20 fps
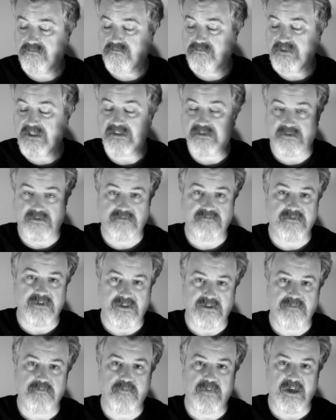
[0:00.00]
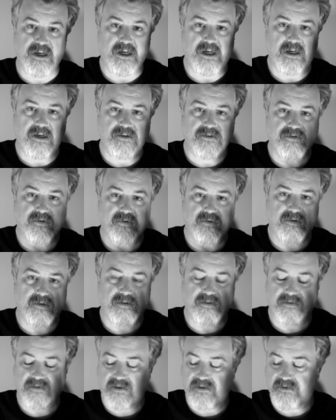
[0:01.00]
It's big, so
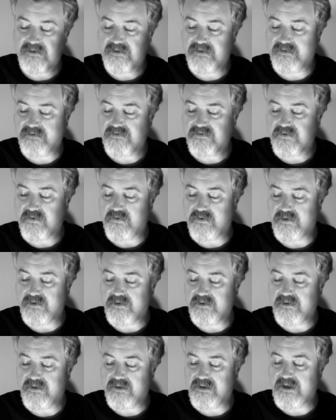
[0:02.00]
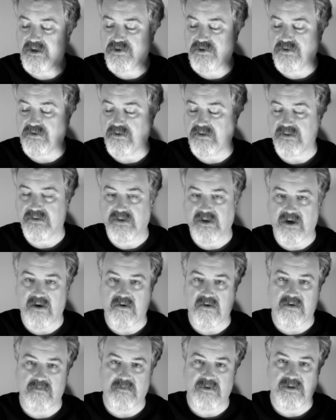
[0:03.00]
he's sort of initially
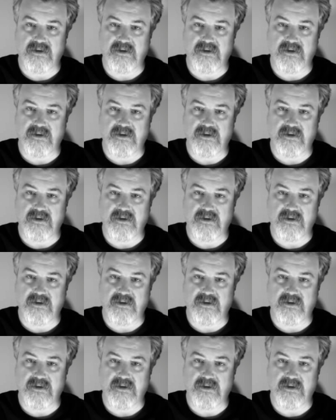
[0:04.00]
scary, but